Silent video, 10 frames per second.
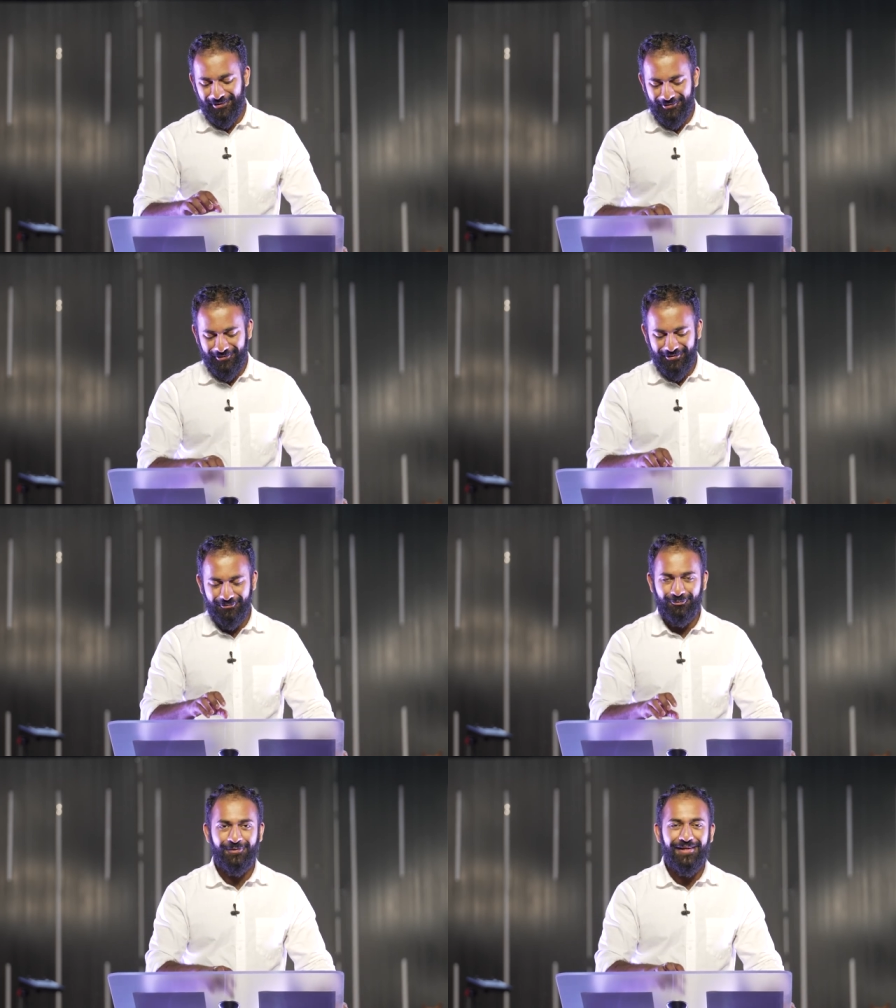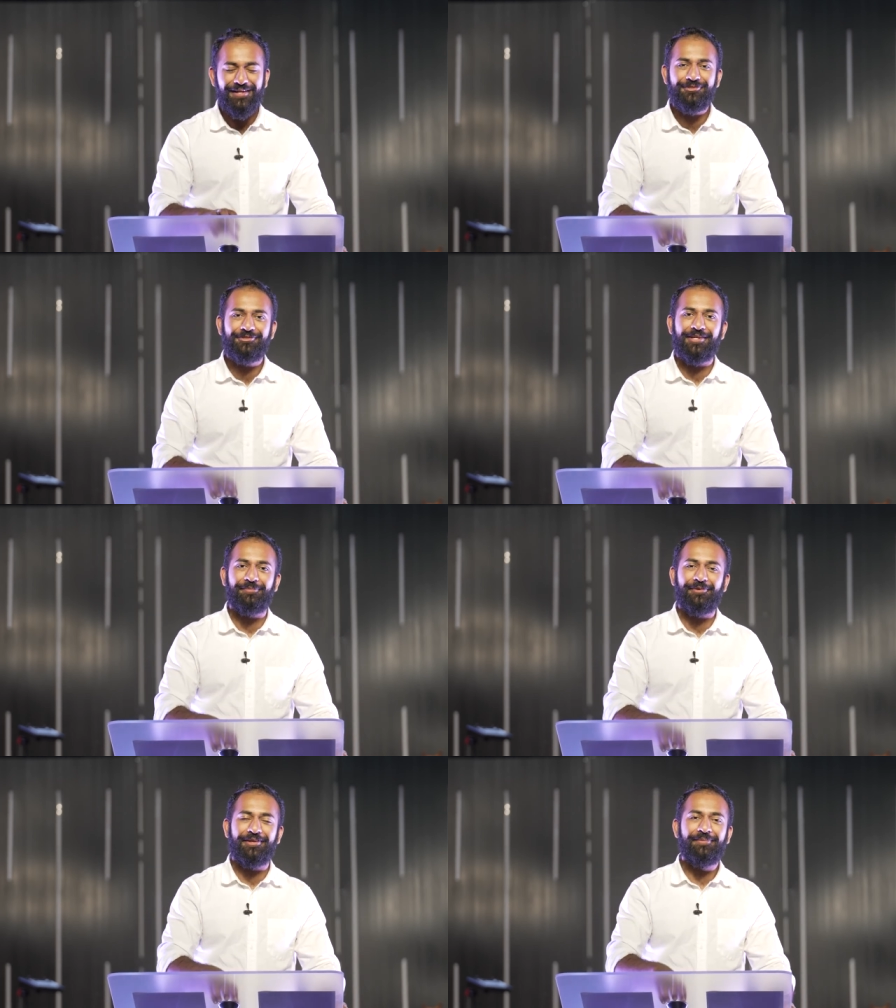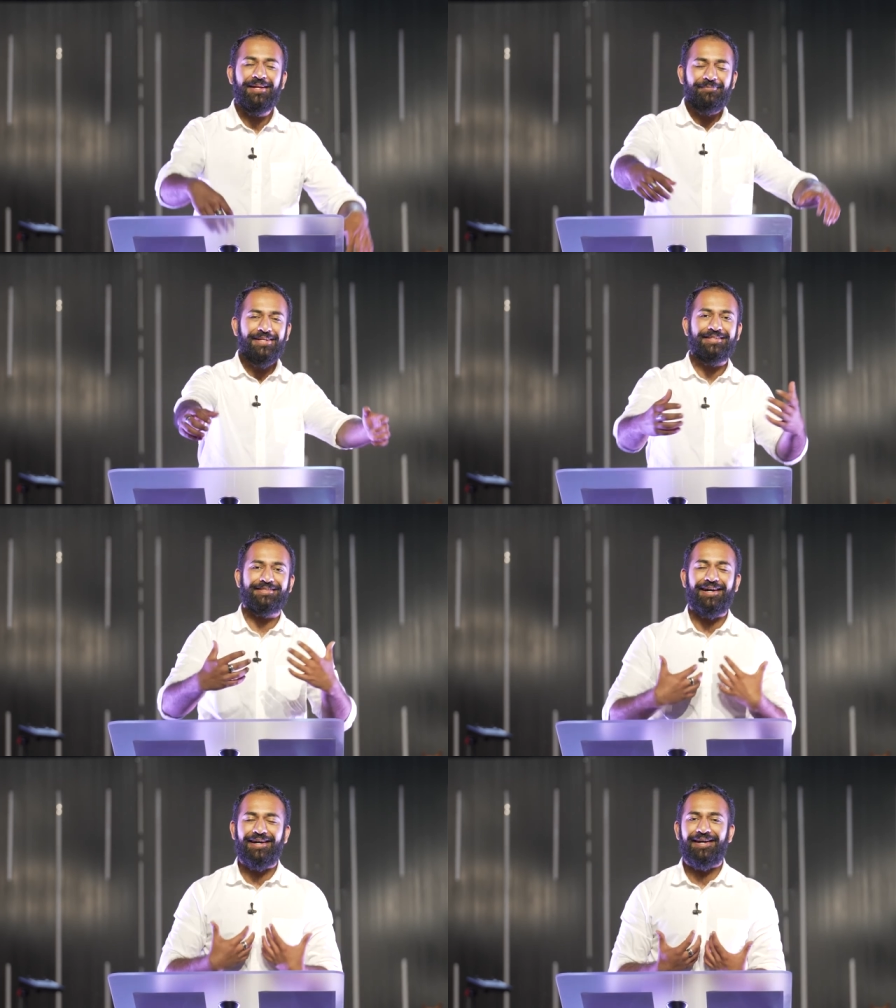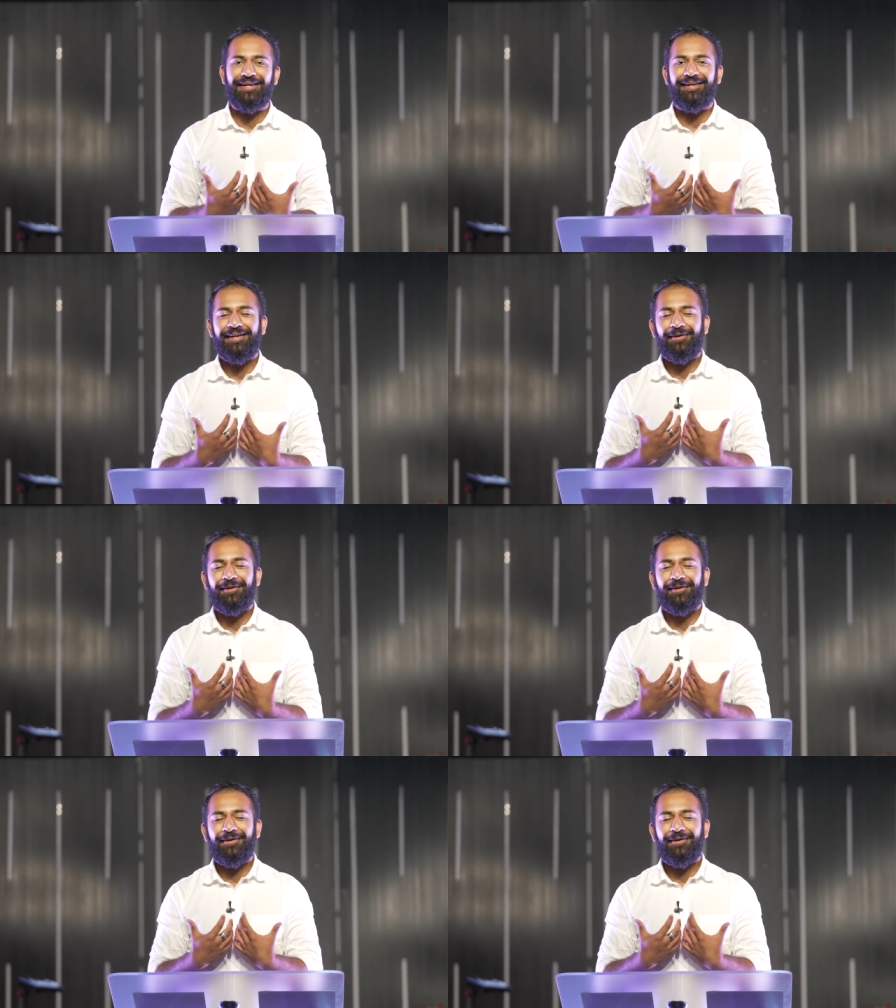into this relationship with him because I,